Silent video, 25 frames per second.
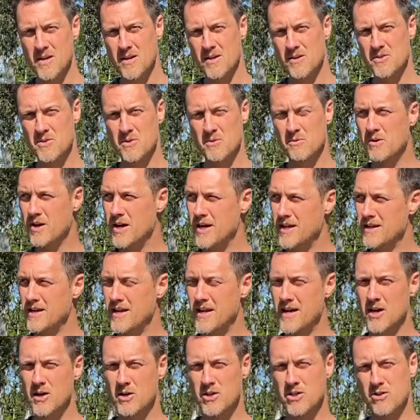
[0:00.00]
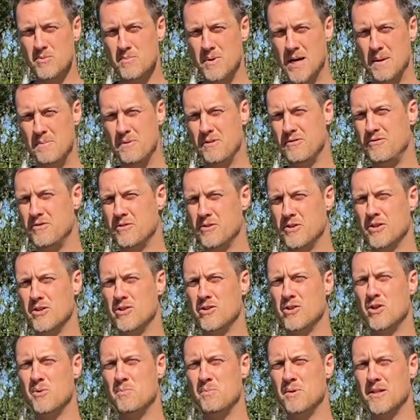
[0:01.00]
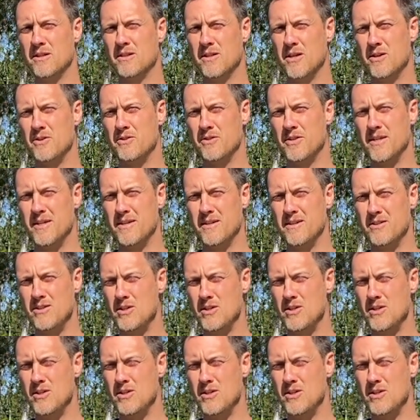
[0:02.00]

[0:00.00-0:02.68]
So right now, you might be feeling a little bit lonely.